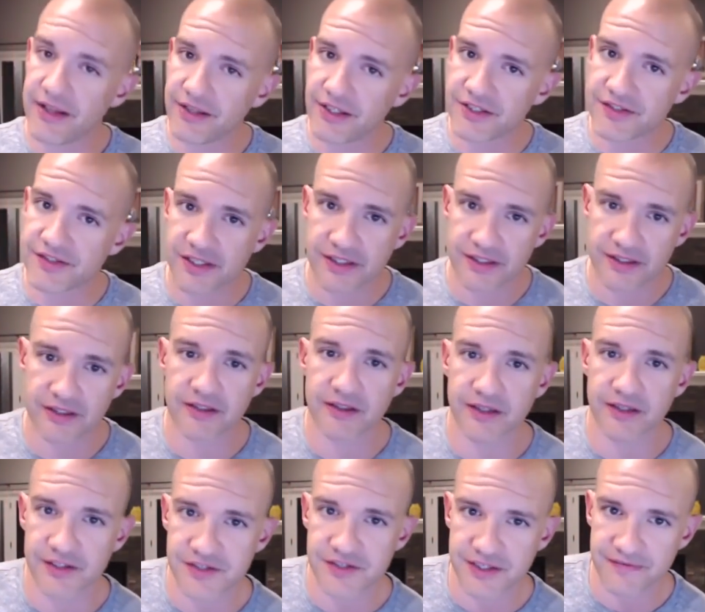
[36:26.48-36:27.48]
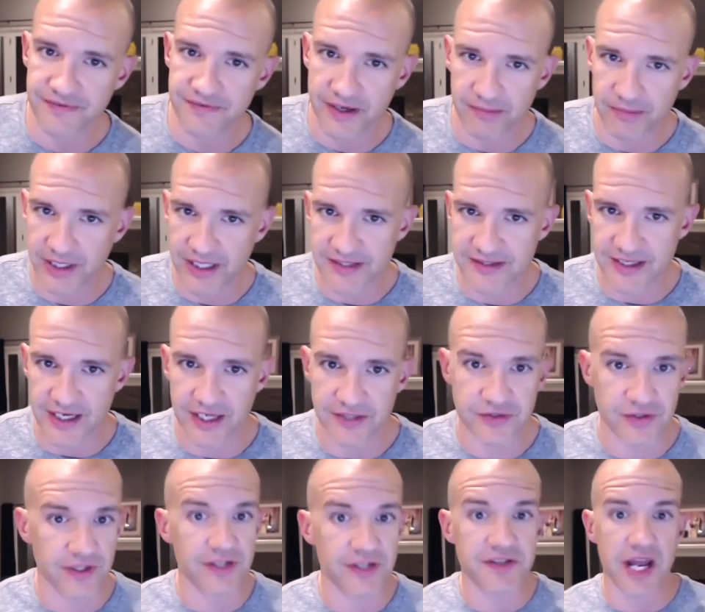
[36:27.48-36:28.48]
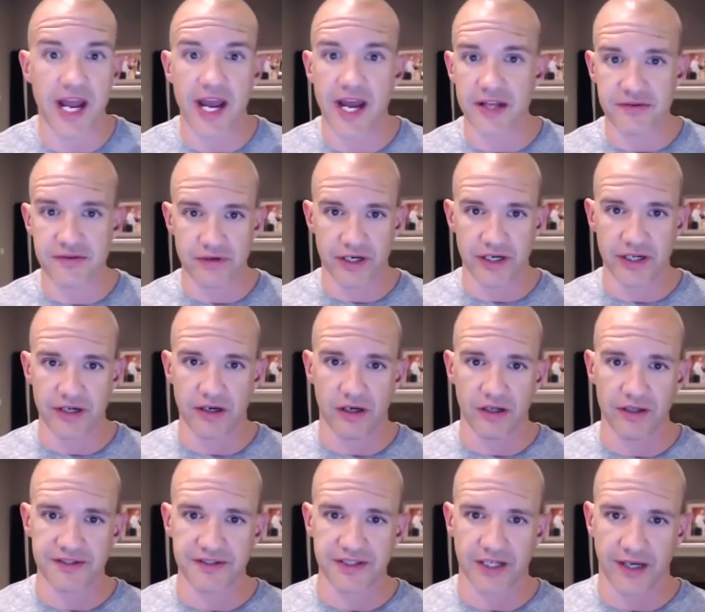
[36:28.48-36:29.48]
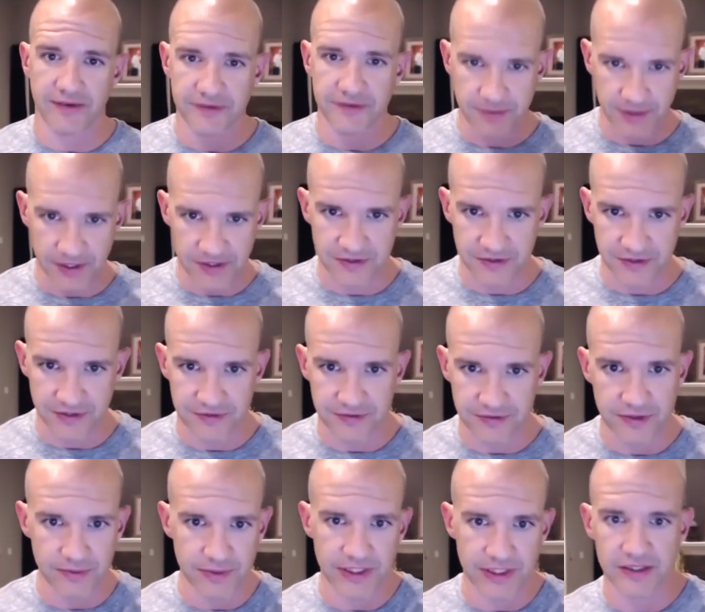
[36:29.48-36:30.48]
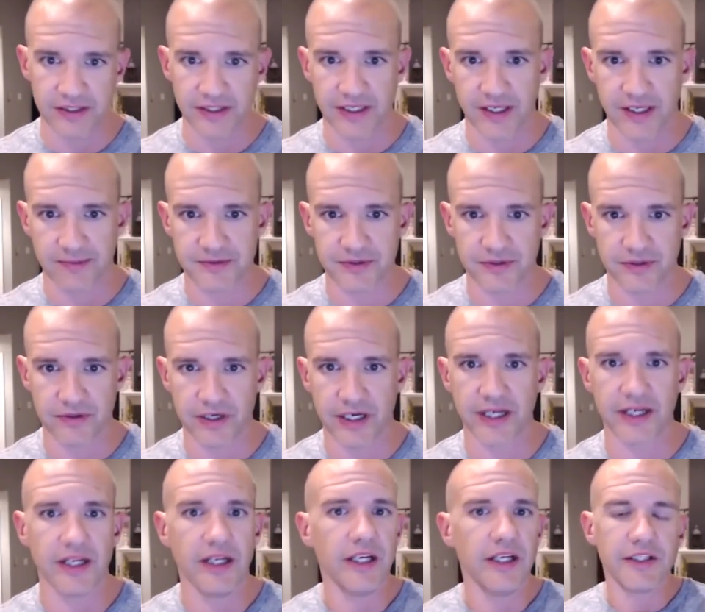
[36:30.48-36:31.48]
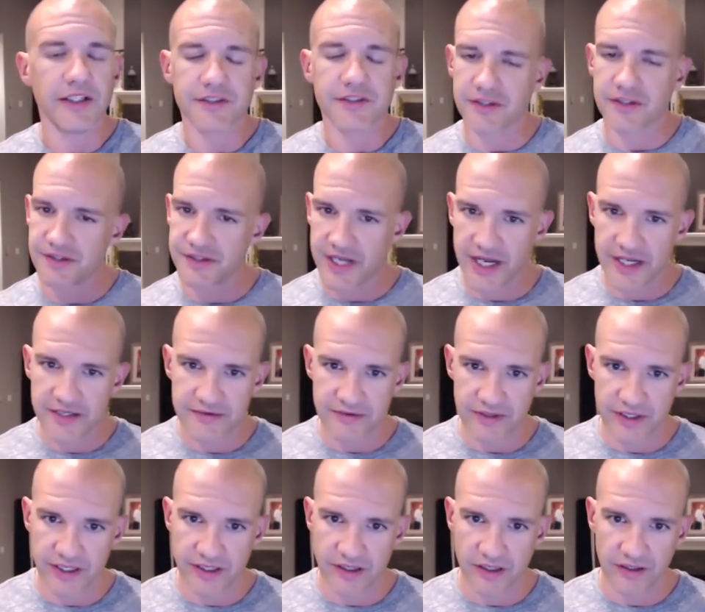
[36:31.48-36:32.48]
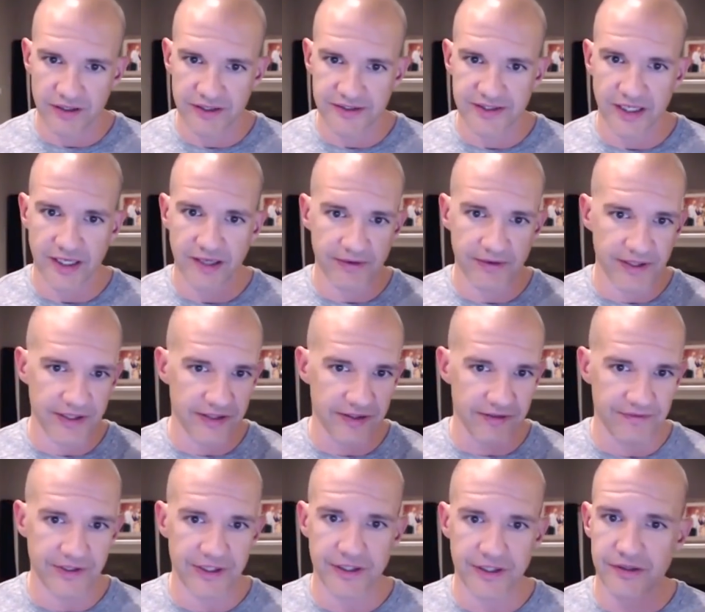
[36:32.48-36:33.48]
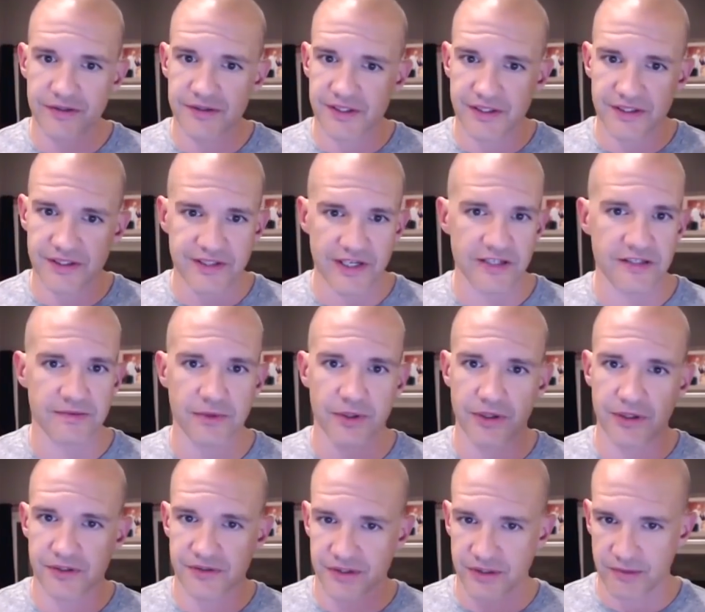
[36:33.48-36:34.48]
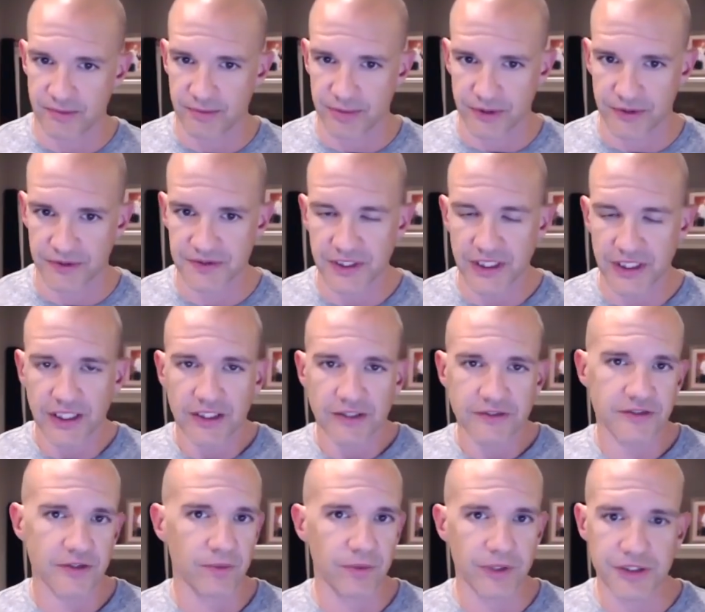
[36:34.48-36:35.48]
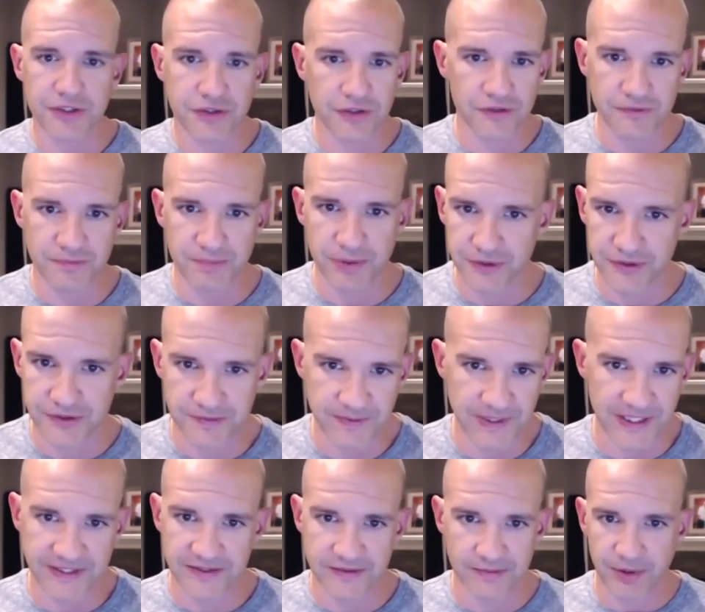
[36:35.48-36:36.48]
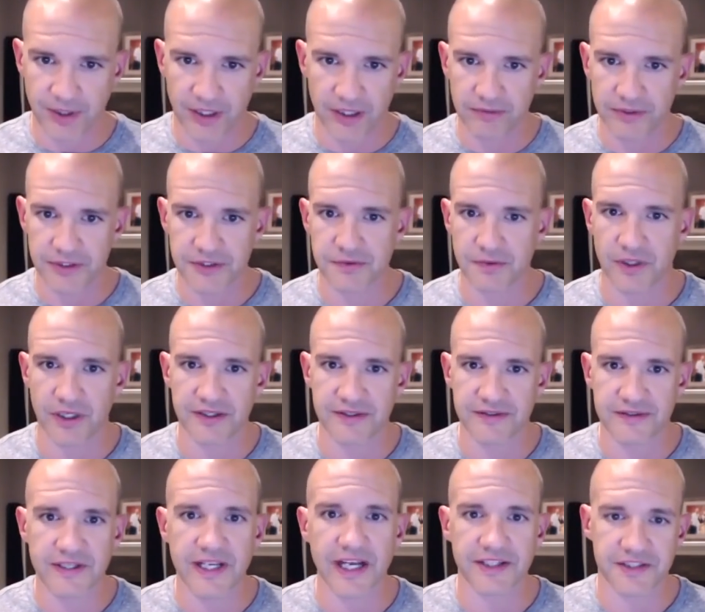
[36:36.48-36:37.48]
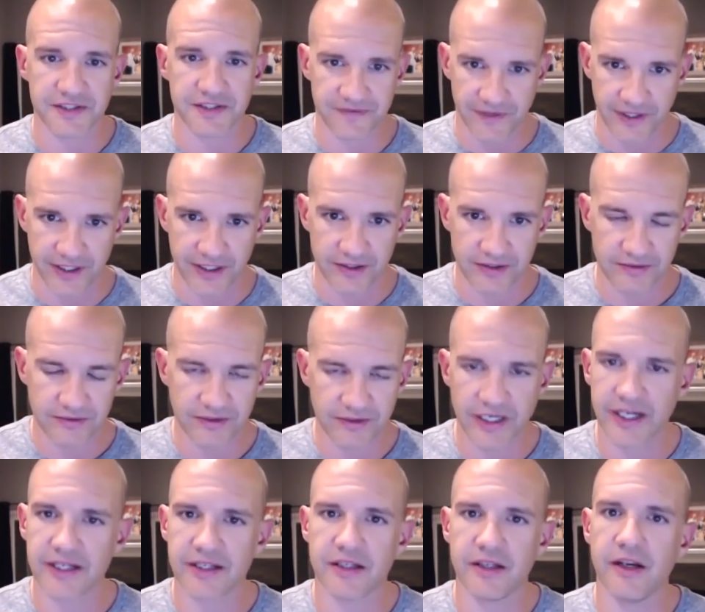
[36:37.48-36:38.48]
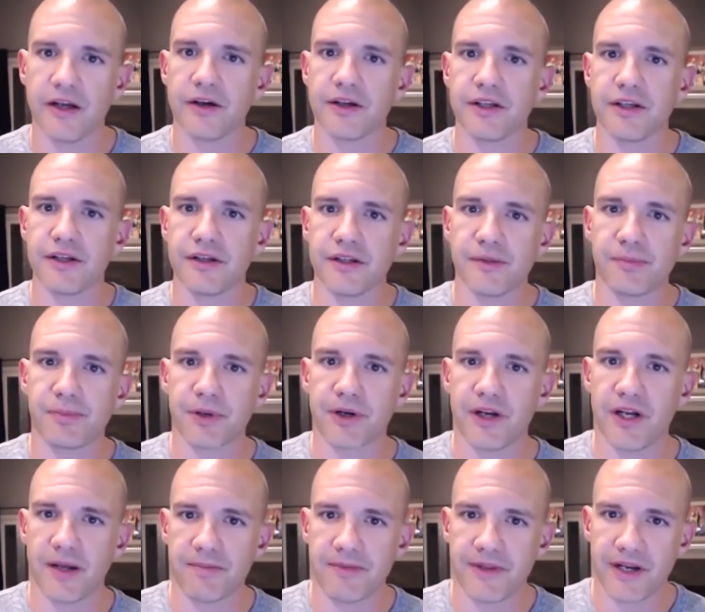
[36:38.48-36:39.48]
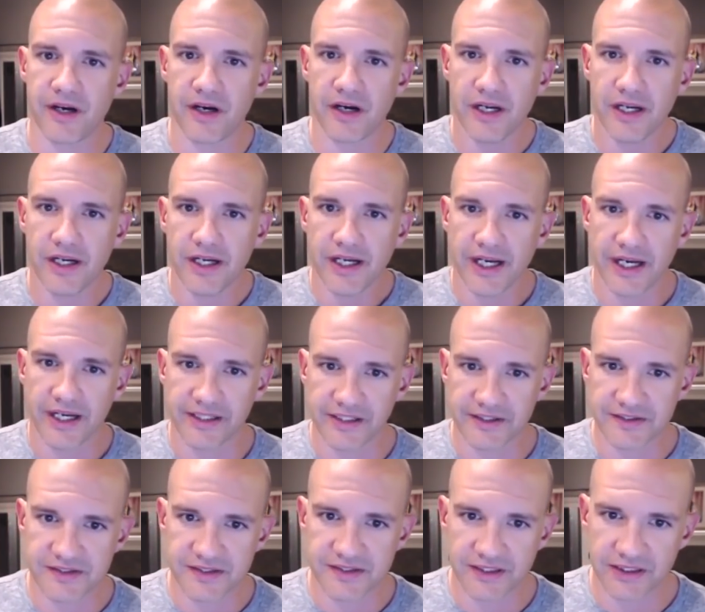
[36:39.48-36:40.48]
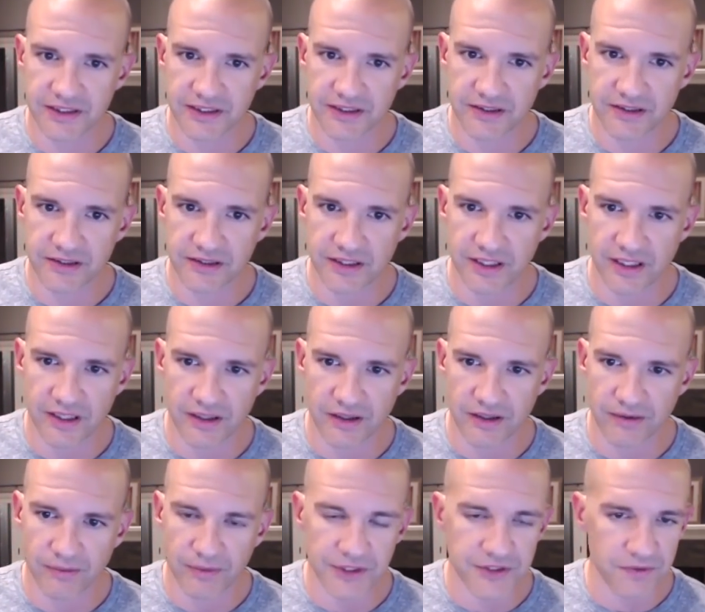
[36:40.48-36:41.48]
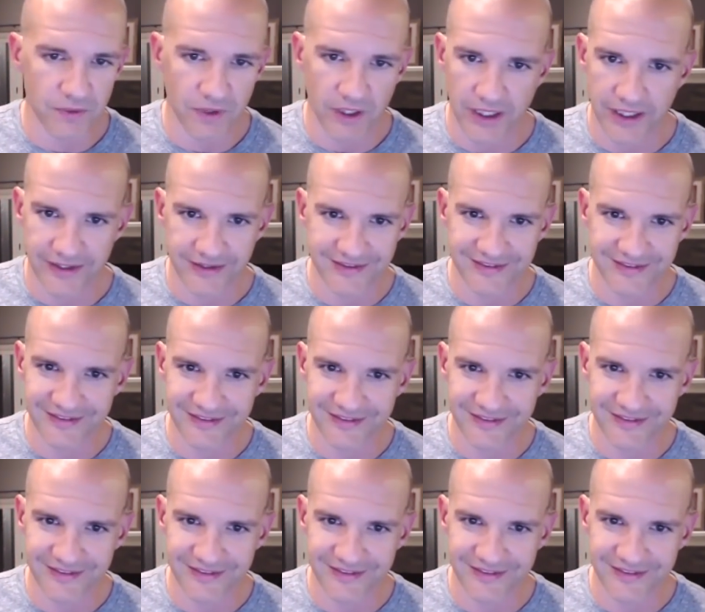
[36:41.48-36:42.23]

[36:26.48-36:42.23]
then there's there's event-based ads, so there's ads running all the time, especially the three-week lead up to it, right? So yeah. there's ads running all the mm-hmm. time, and then the videos and the testimonials and the boosts. So we choose boosts based upon which one catches fire, right? Yeah. You mm-hmm. know, you, you put it up there and you see, you know, which one.